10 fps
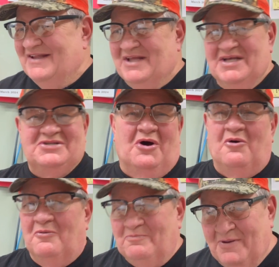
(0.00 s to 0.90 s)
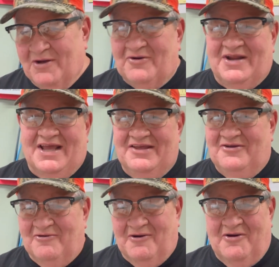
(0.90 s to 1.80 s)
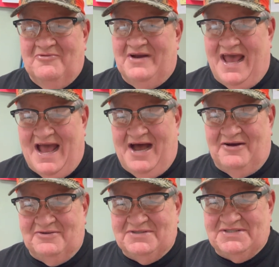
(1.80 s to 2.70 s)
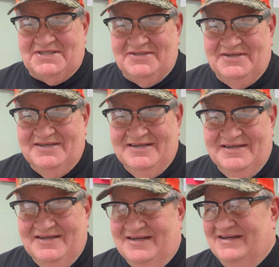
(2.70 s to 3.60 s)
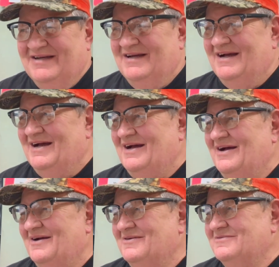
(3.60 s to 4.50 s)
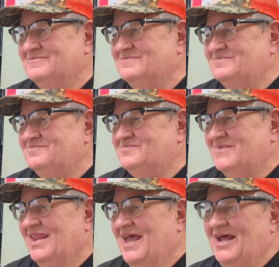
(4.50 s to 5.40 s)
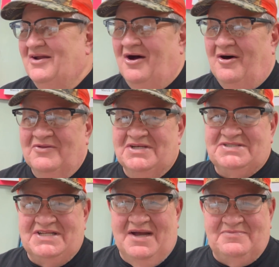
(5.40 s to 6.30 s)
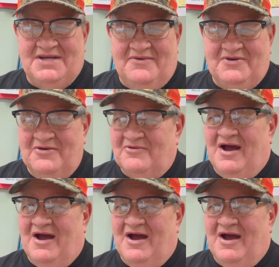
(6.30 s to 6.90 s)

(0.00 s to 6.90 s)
This whole building your own house and all the steps you have to go through.